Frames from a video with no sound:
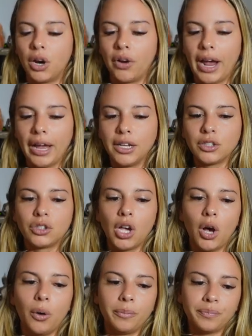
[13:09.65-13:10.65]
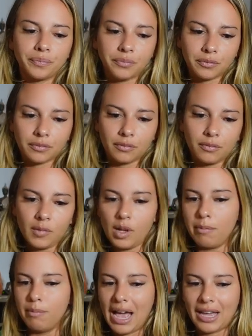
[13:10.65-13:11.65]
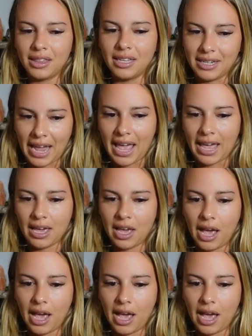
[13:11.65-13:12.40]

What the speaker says: All right. So back in the day,